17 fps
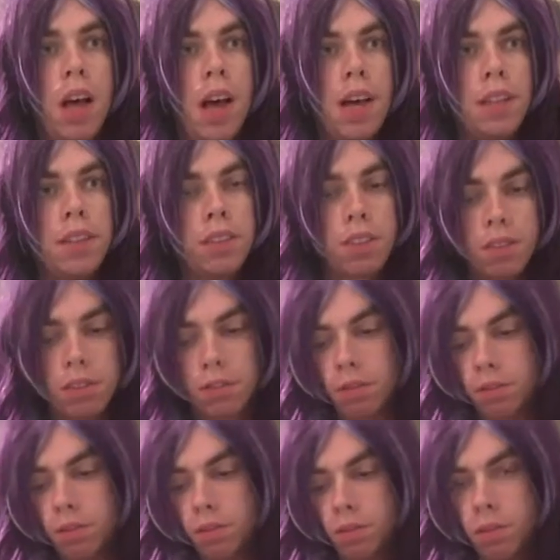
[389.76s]
hat
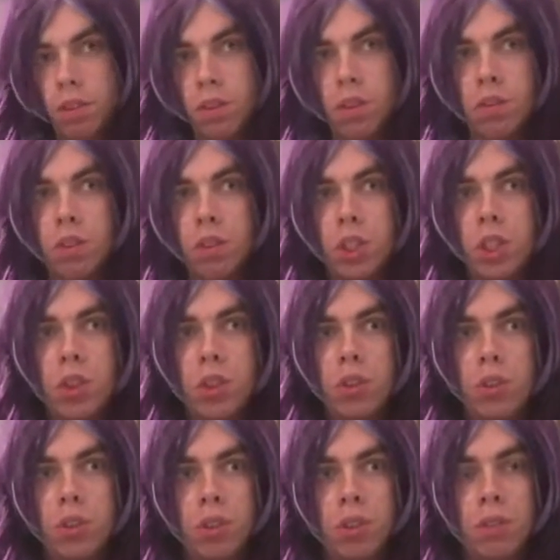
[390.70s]
on his
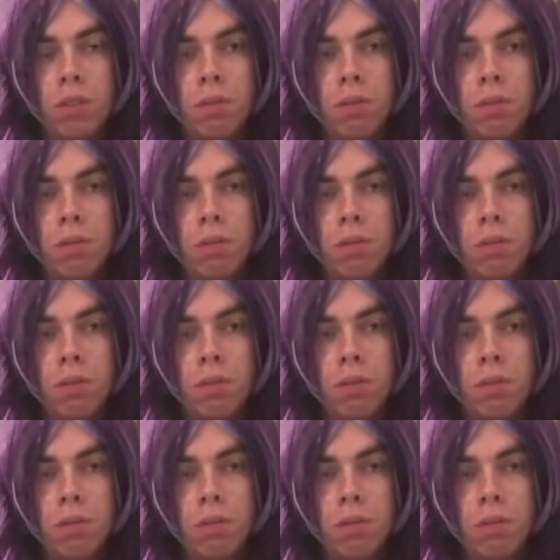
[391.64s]
shoulder.